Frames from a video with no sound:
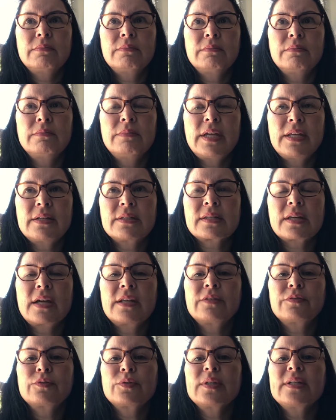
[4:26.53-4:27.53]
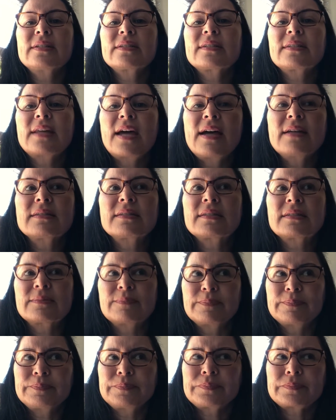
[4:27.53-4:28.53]
made us kind of reassess
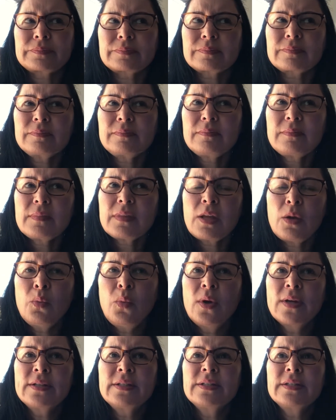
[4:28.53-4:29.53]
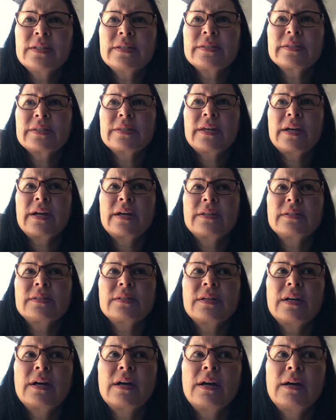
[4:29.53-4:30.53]
what it is that
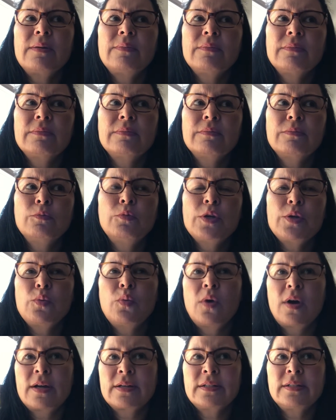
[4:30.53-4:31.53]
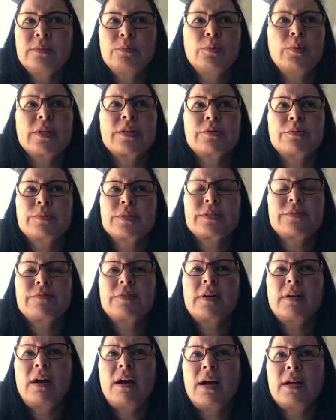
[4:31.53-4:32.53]
we wanted, whether it was
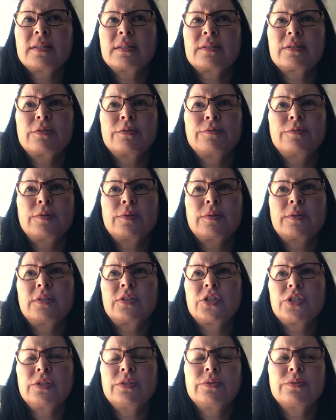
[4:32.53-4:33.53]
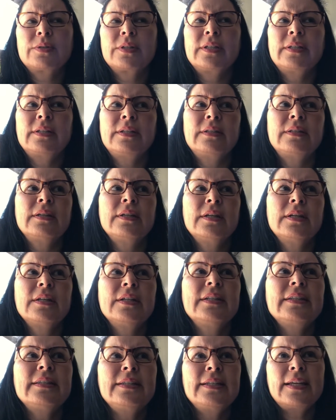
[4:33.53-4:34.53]
for us or for the children. And
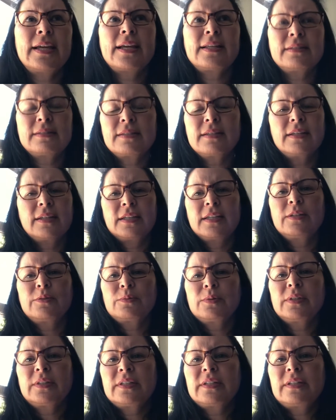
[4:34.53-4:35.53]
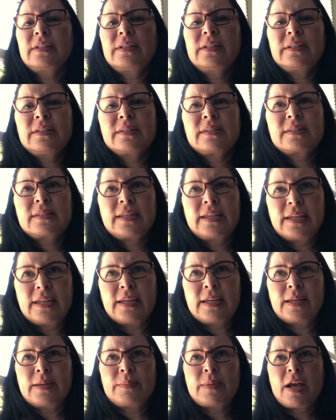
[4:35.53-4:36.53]
in the end, it really is
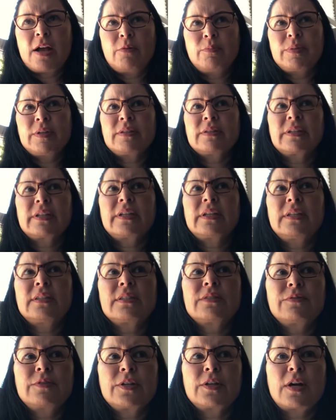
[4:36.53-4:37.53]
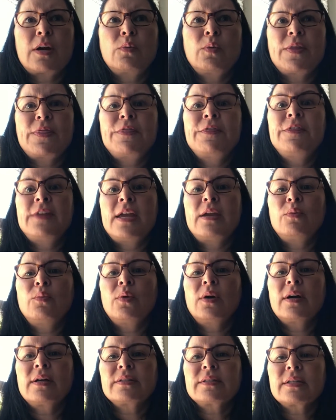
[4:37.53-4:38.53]
him helping the kids figure out what they
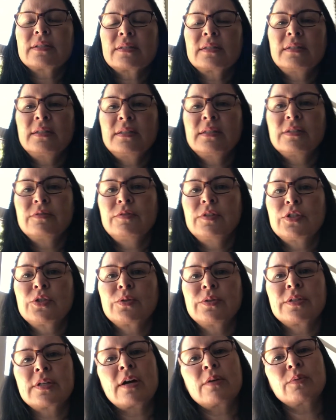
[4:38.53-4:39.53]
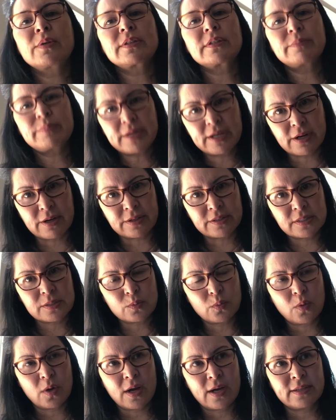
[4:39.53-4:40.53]
want as an individual, not what the parents
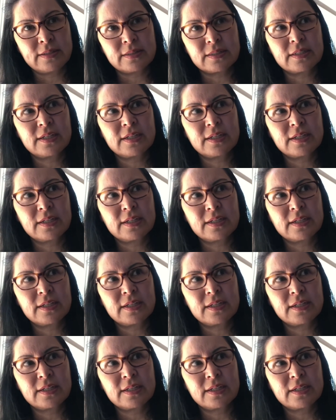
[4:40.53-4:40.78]
want.